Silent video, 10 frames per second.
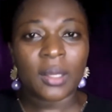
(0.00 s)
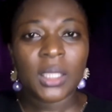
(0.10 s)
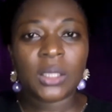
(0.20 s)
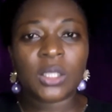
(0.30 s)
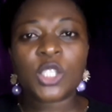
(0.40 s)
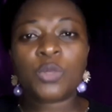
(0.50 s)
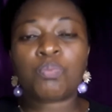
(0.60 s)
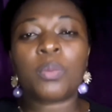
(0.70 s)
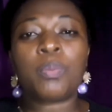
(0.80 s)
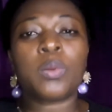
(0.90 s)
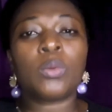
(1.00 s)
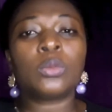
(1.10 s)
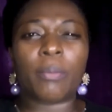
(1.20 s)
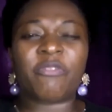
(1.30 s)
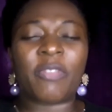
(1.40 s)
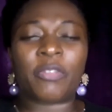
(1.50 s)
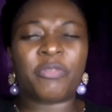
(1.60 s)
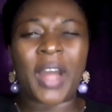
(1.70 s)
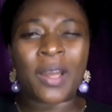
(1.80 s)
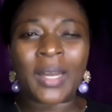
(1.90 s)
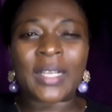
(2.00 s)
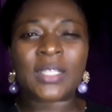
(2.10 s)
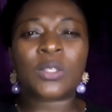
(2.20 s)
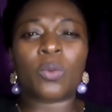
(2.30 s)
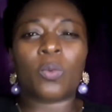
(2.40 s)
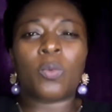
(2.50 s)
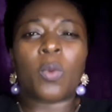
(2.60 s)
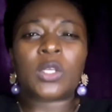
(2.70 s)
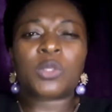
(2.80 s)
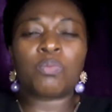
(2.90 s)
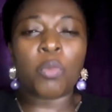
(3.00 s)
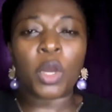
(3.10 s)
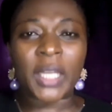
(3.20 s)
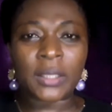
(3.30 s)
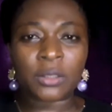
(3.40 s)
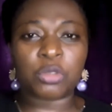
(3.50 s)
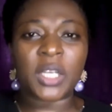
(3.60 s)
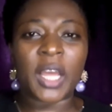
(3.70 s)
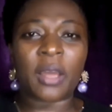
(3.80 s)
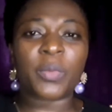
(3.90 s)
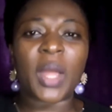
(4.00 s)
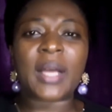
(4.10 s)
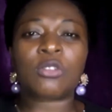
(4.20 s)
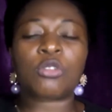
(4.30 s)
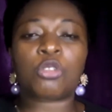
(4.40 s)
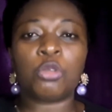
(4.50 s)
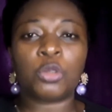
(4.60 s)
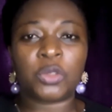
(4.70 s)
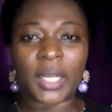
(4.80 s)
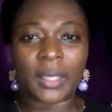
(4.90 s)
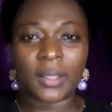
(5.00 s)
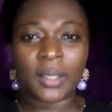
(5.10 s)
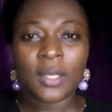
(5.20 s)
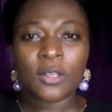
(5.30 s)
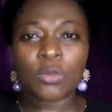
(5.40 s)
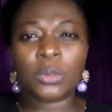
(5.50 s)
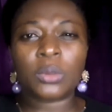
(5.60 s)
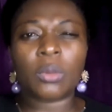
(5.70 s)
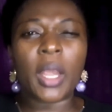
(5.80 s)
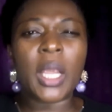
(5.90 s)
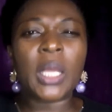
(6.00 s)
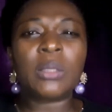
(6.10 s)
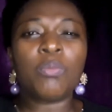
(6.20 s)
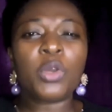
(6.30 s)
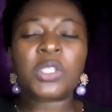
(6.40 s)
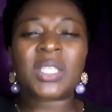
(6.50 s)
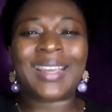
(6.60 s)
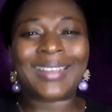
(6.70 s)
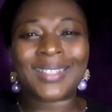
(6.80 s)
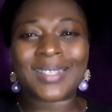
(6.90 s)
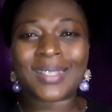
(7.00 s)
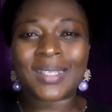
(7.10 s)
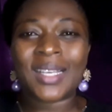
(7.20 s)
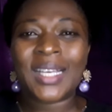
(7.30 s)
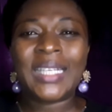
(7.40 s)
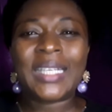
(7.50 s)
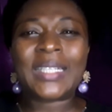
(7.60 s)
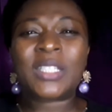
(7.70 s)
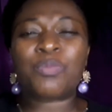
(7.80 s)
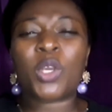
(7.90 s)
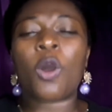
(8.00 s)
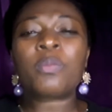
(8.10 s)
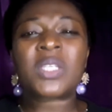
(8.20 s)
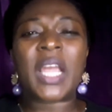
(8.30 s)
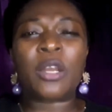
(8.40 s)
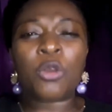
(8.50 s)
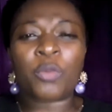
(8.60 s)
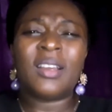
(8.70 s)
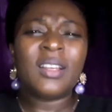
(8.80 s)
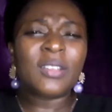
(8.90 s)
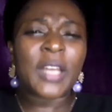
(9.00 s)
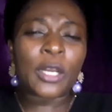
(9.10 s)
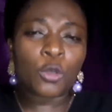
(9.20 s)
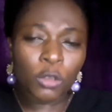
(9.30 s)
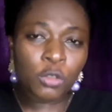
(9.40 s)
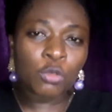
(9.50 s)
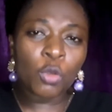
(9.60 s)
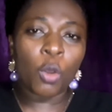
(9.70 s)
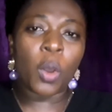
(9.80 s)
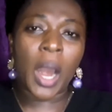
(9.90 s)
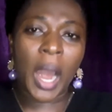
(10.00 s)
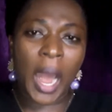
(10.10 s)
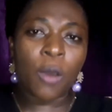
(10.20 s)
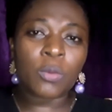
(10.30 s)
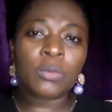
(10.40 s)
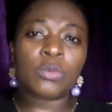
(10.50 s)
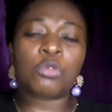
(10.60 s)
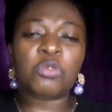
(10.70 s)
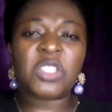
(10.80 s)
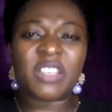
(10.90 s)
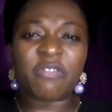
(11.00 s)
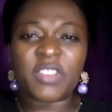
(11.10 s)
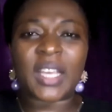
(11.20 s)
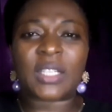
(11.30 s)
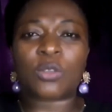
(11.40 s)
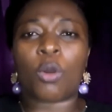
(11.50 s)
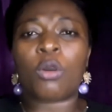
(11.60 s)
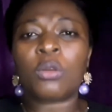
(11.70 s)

these people violence was modeled to them as children so in most cases, it becomes a norm. They don't know how to deviate or